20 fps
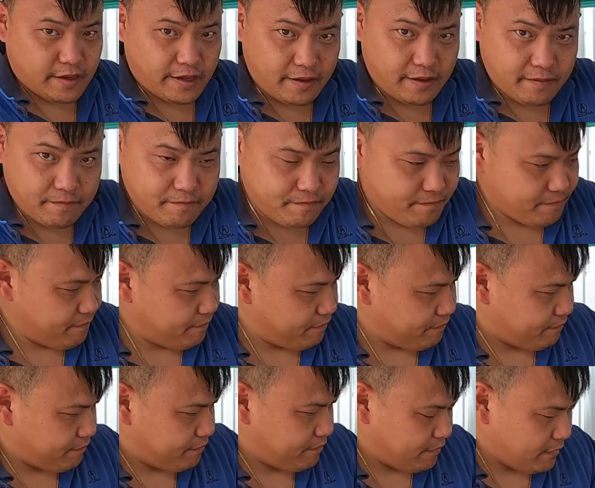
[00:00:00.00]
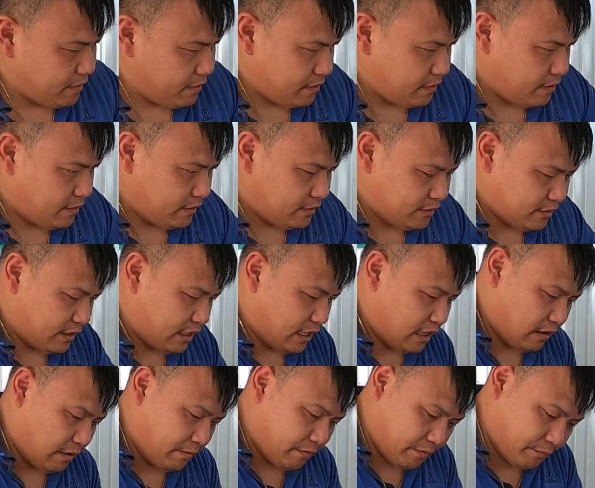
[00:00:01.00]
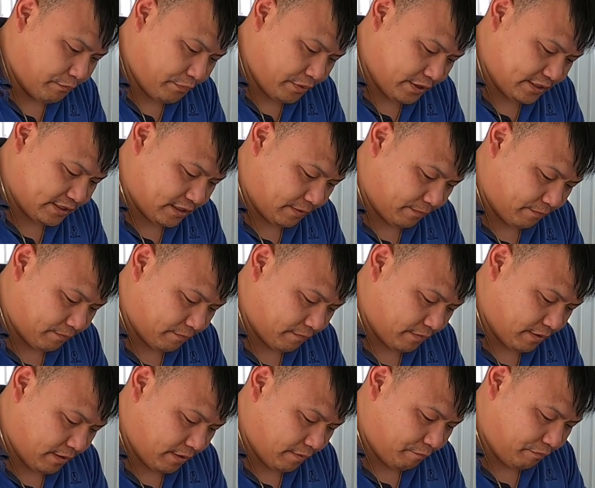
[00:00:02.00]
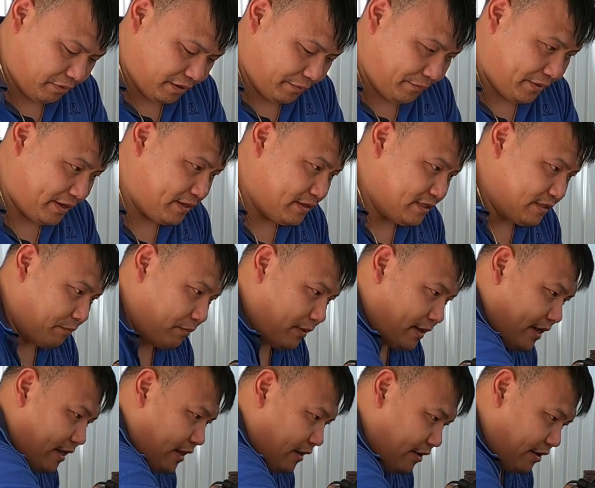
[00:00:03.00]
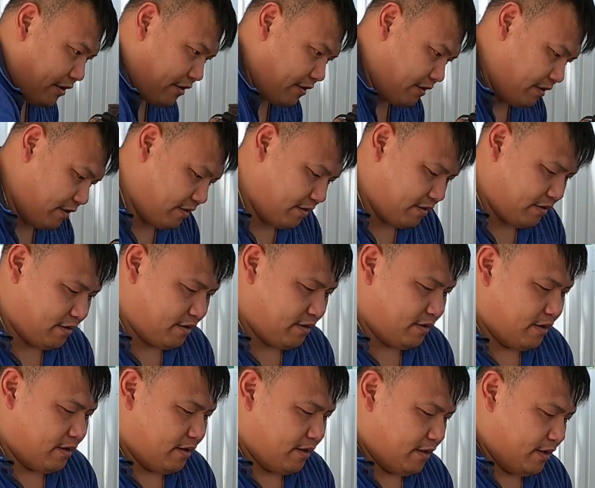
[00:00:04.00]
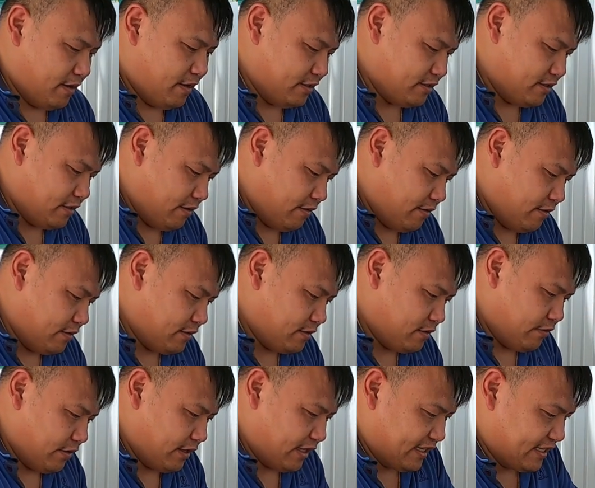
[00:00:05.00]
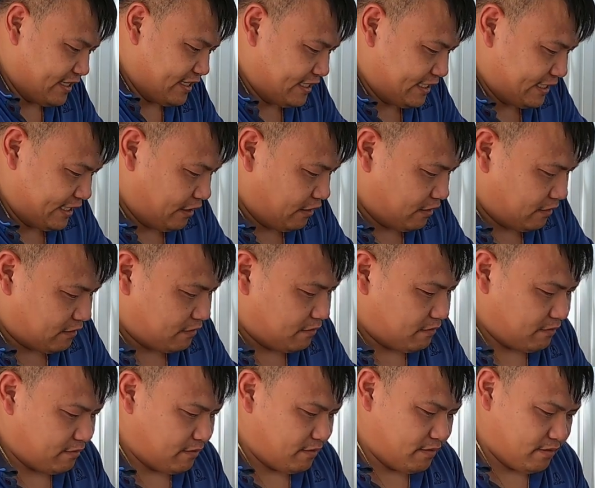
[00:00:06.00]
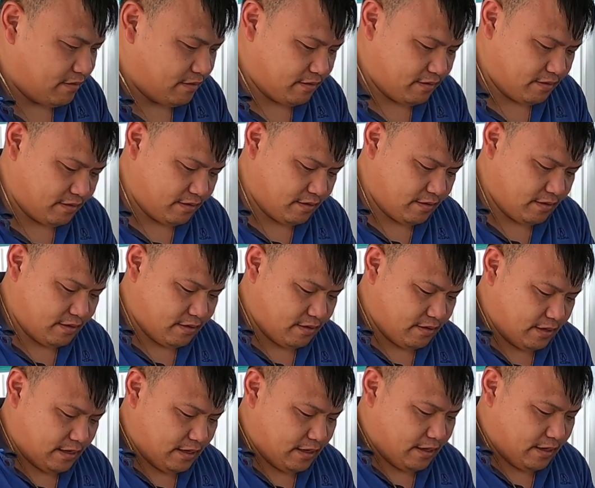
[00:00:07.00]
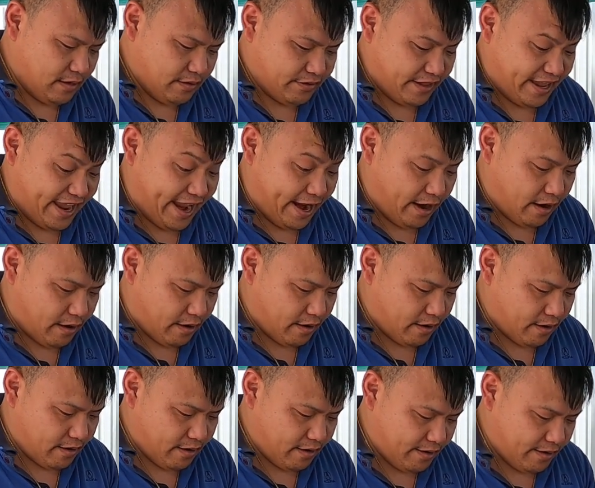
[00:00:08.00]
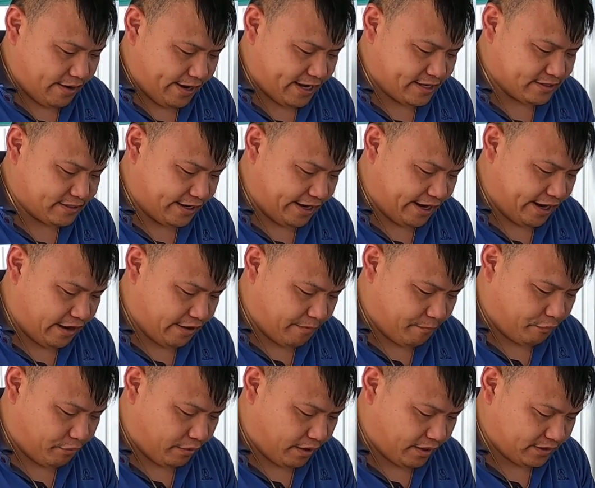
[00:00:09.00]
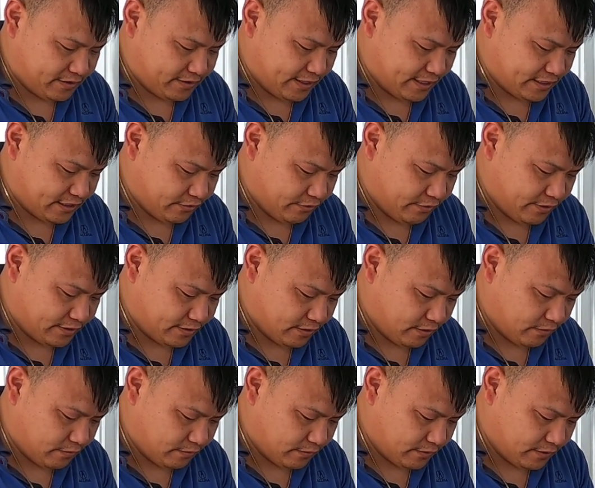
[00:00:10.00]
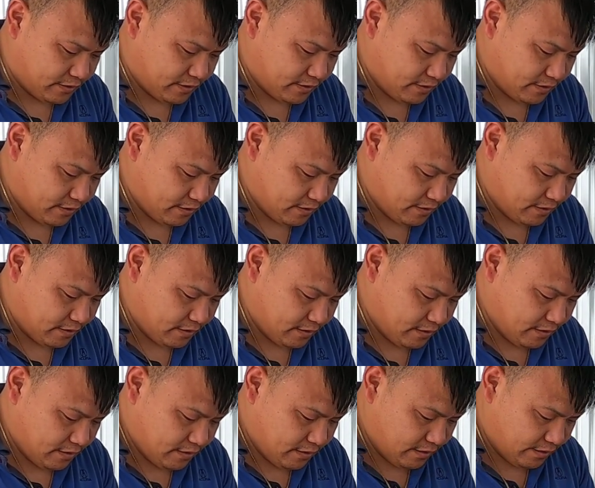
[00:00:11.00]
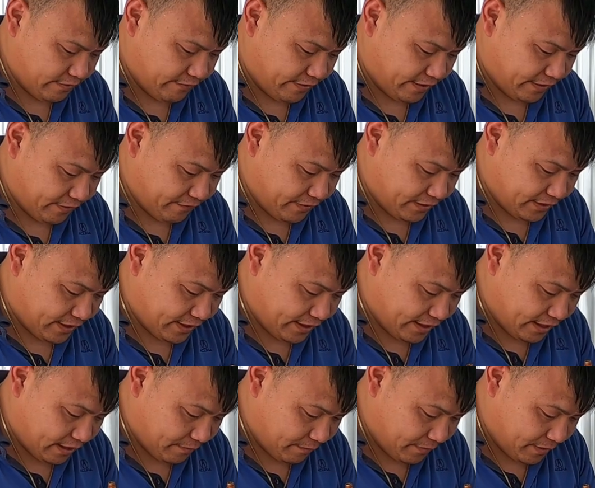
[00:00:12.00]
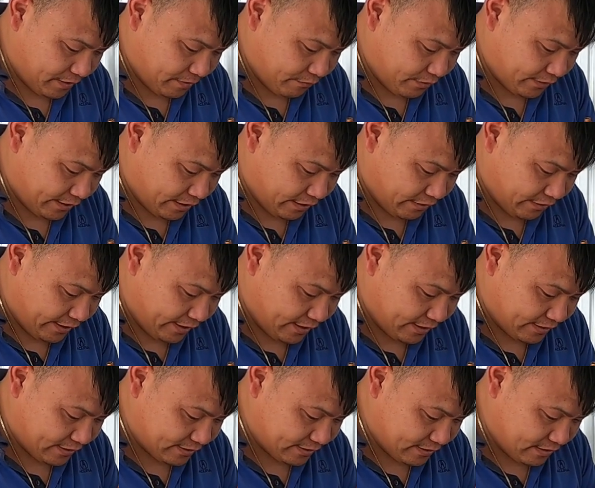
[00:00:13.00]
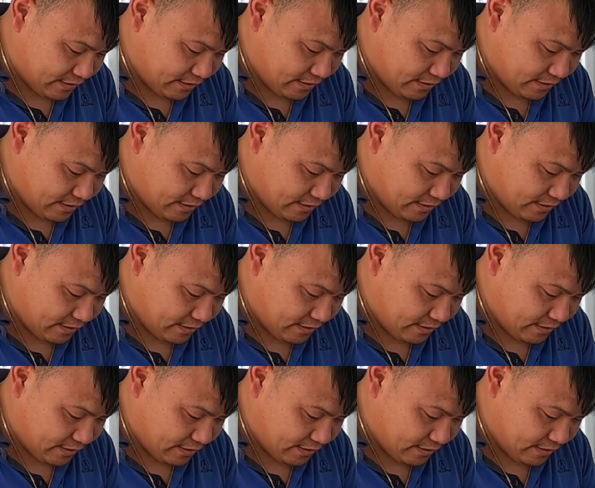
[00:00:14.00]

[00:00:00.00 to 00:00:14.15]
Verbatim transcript: Okay. So now I'm gonna put some plumbing supply on here so it can seal the air as the air processes through this hose. If I can find the goddamn man, when the hell the end is.